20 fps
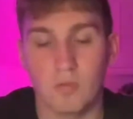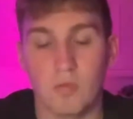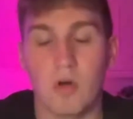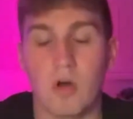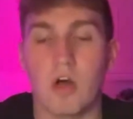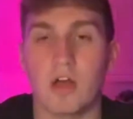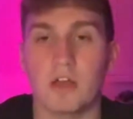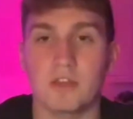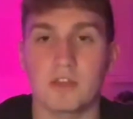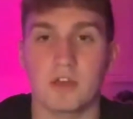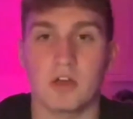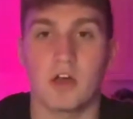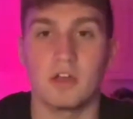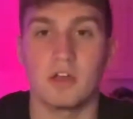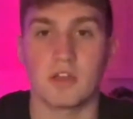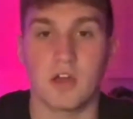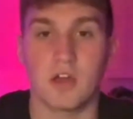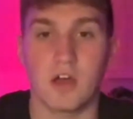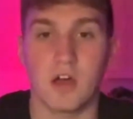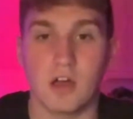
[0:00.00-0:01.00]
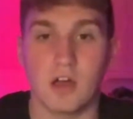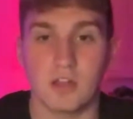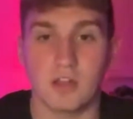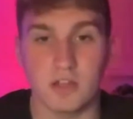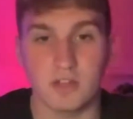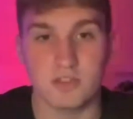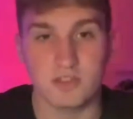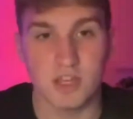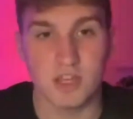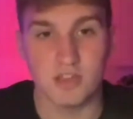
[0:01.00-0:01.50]
Well,
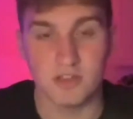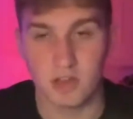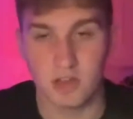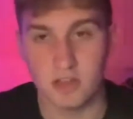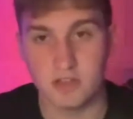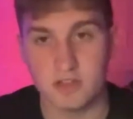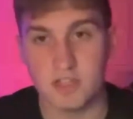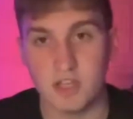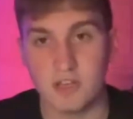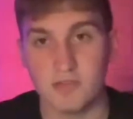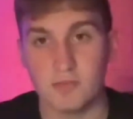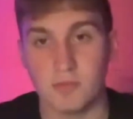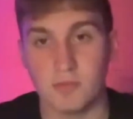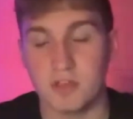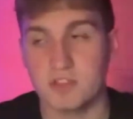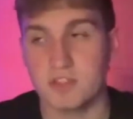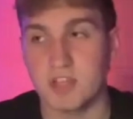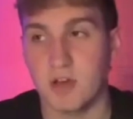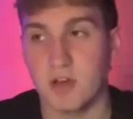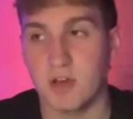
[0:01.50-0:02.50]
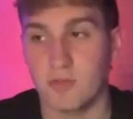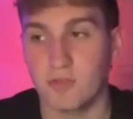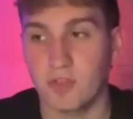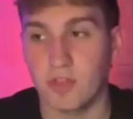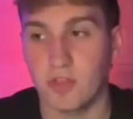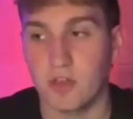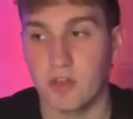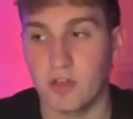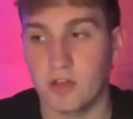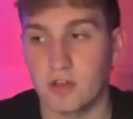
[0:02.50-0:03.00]
I'd say for myself
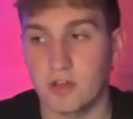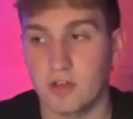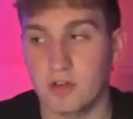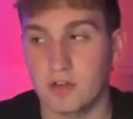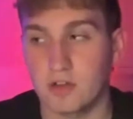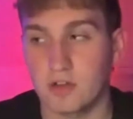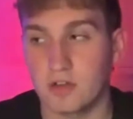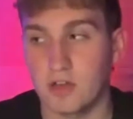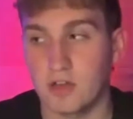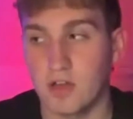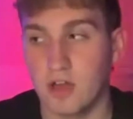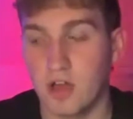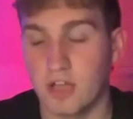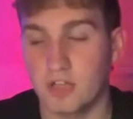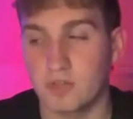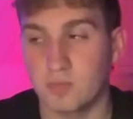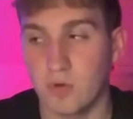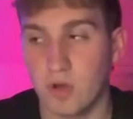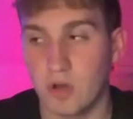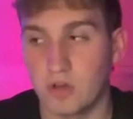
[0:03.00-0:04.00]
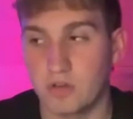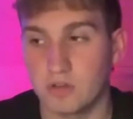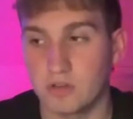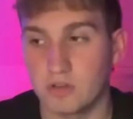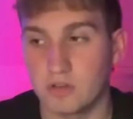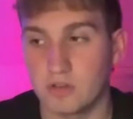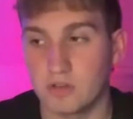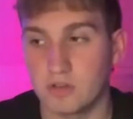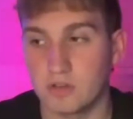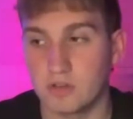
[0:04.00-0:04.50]
that I'd
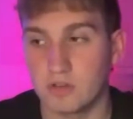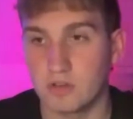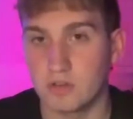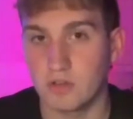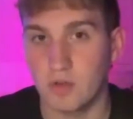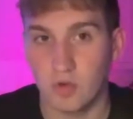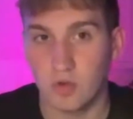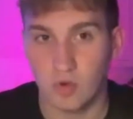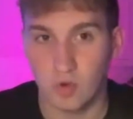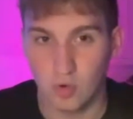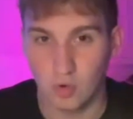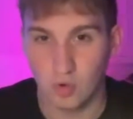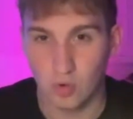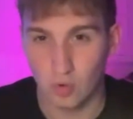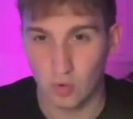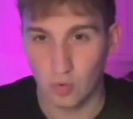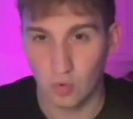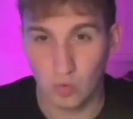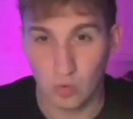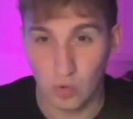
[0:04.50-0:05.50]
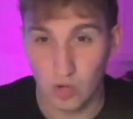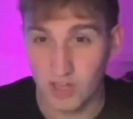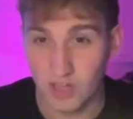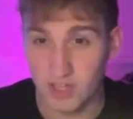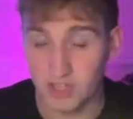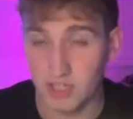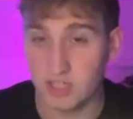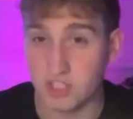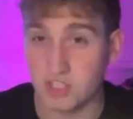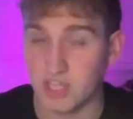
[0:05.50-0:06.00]
want all
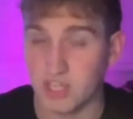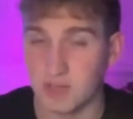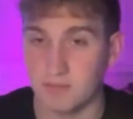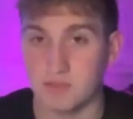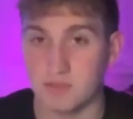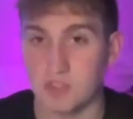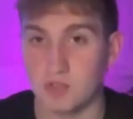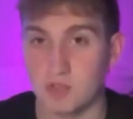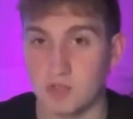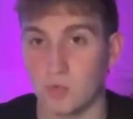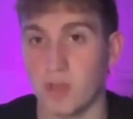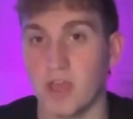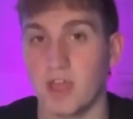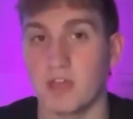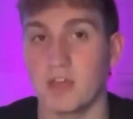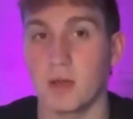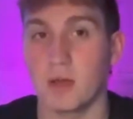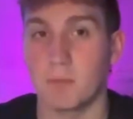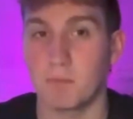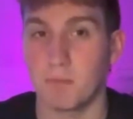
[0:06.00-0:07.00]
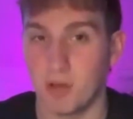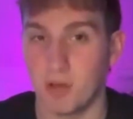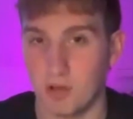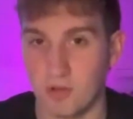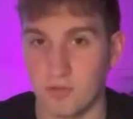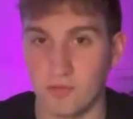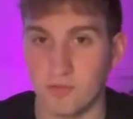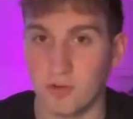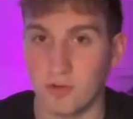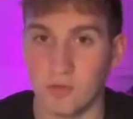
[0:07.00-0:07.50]
English teams to win
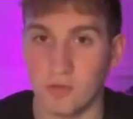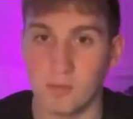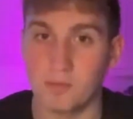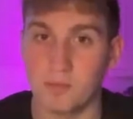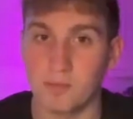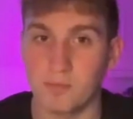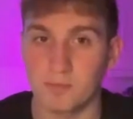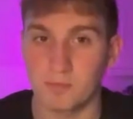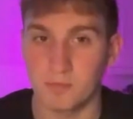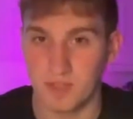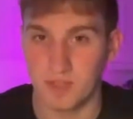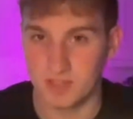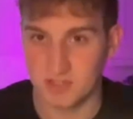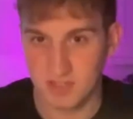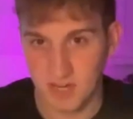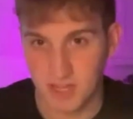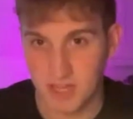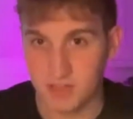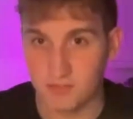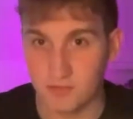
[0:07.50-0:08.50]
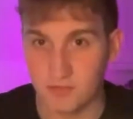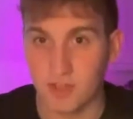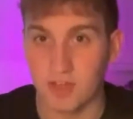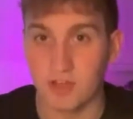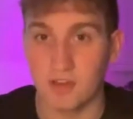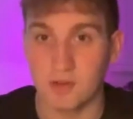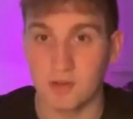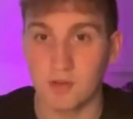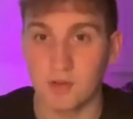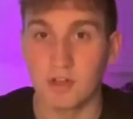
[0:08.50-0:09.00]
apart from a select
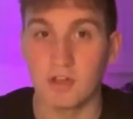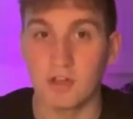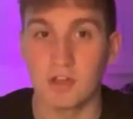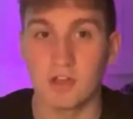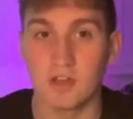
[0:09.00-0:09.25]
few.